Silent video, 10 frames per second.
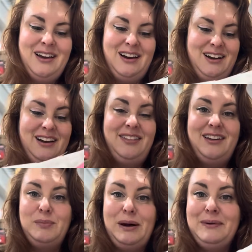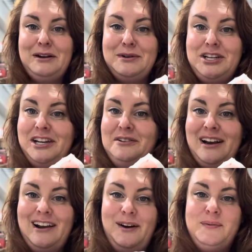And then you pop in your machine, you're
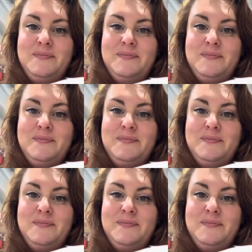ready to go.